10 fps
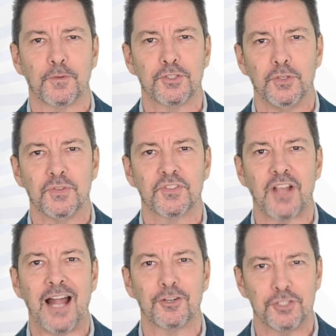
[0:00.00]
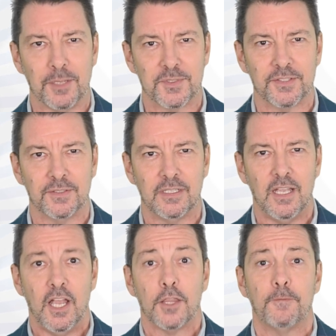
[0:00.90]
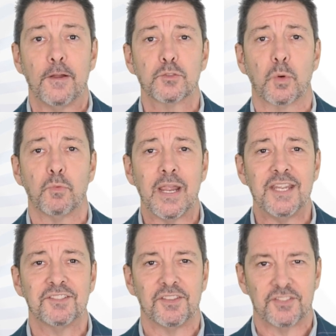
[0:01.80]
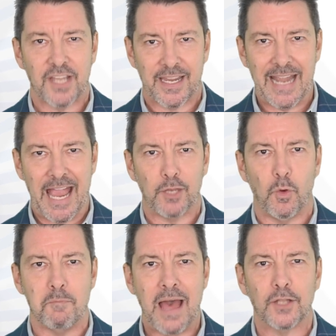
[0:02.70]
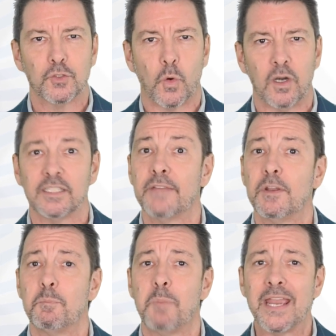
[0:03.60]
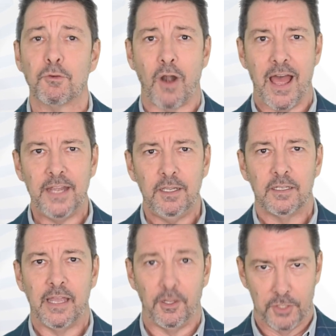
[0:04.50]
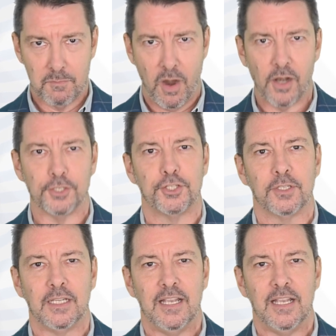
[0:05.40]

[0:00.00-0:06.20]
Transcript: for student scholarships. The funds were raised at the second annual Mount Dora Livet Bike Ride held in March.